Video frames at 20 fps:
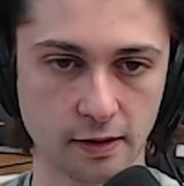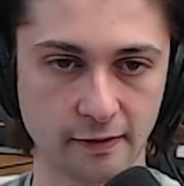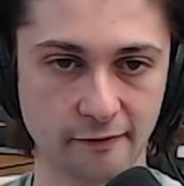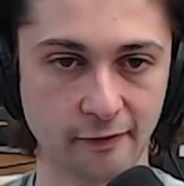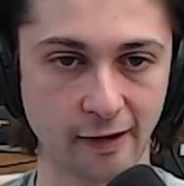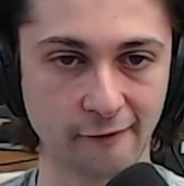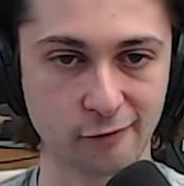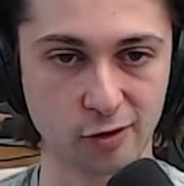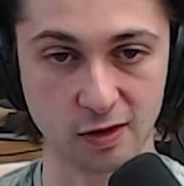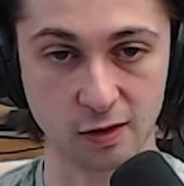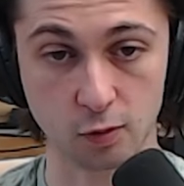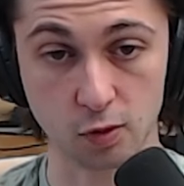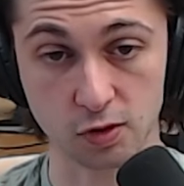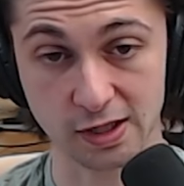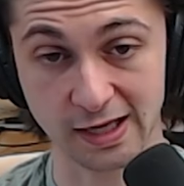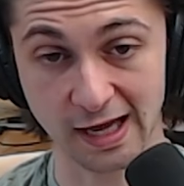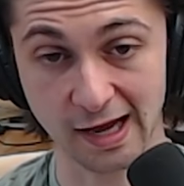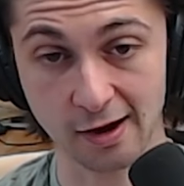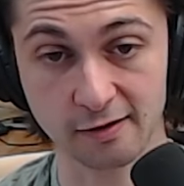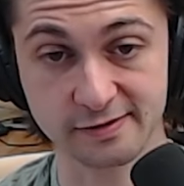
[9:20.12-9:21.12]
everything with the
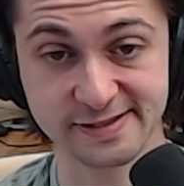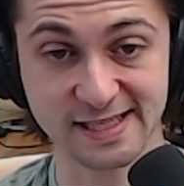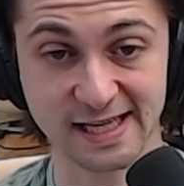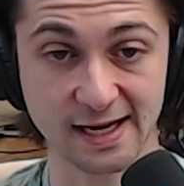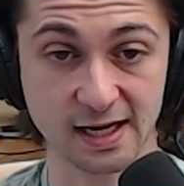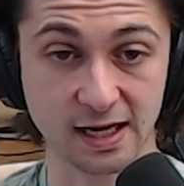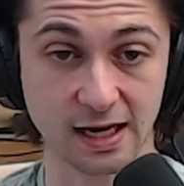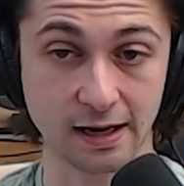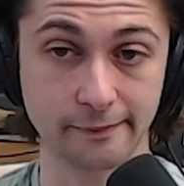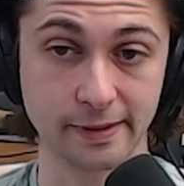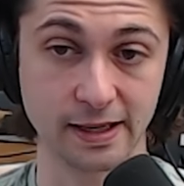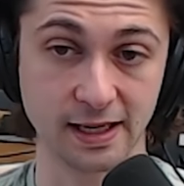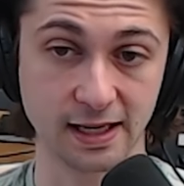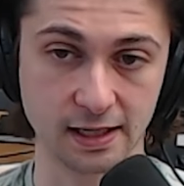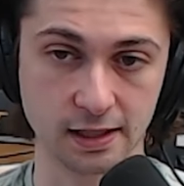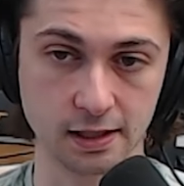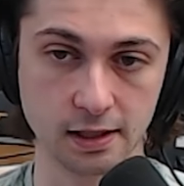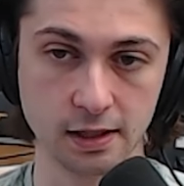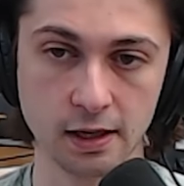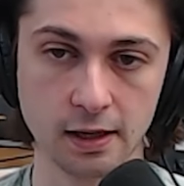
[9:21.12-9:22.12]
tariffs kind of coming
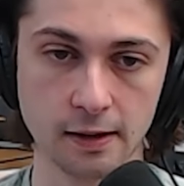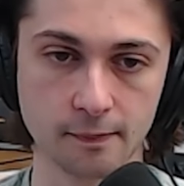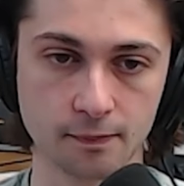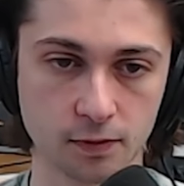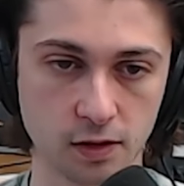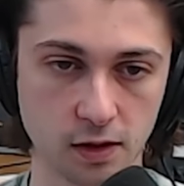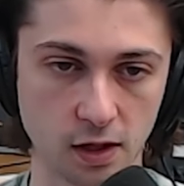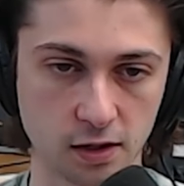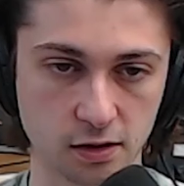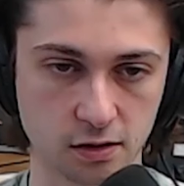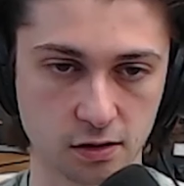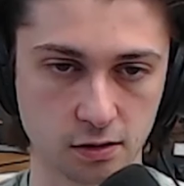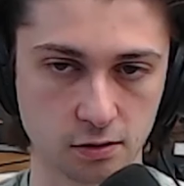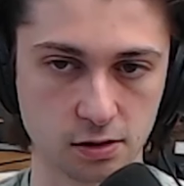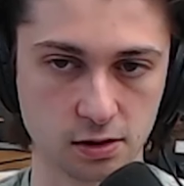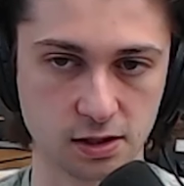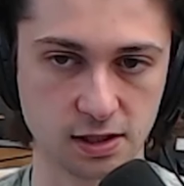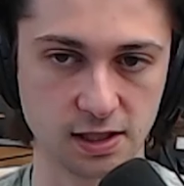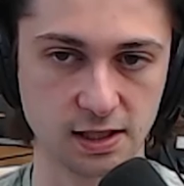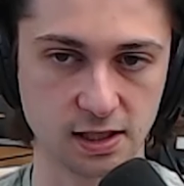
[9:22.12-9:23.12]
and the
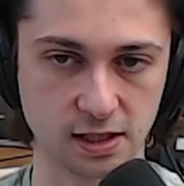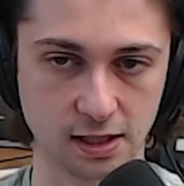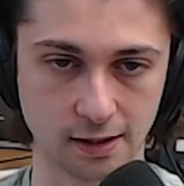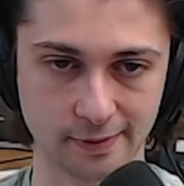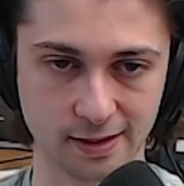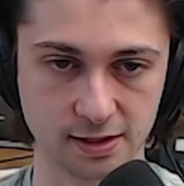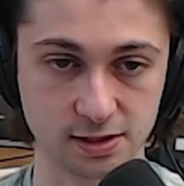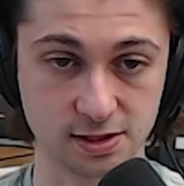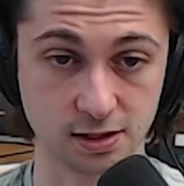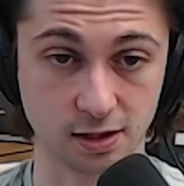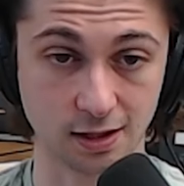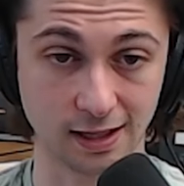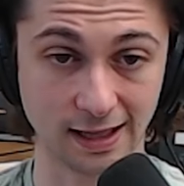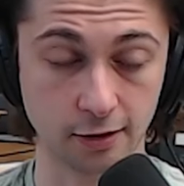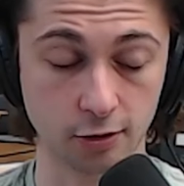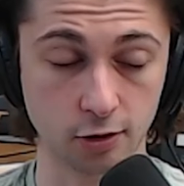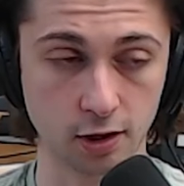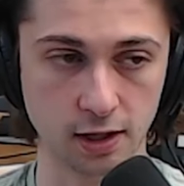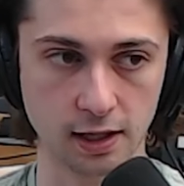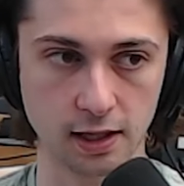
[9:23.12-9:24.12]
uncertainty coming to
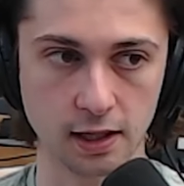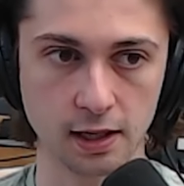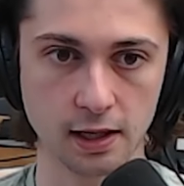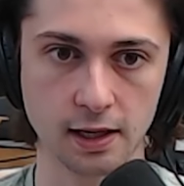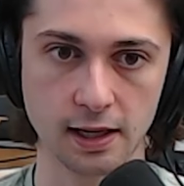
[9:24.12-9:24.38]
clarity,